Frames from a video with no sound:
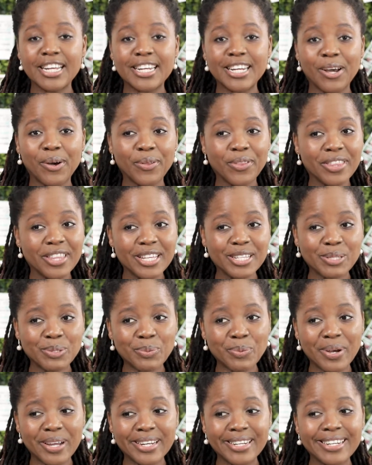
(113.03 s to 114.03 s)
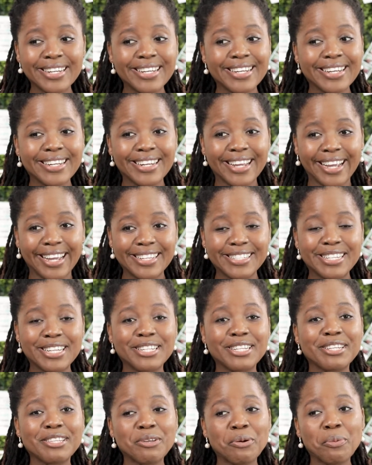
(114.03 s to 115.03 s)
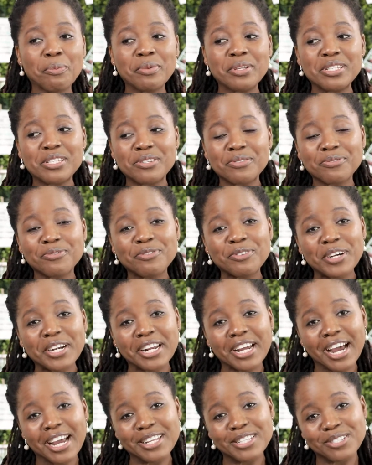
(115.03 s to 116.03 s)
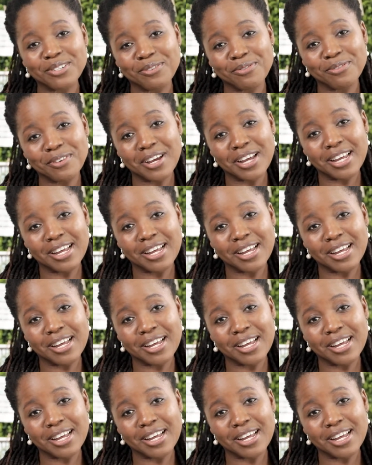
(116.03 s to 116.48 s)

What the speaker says: Now this one, like I said, there will be different kinds of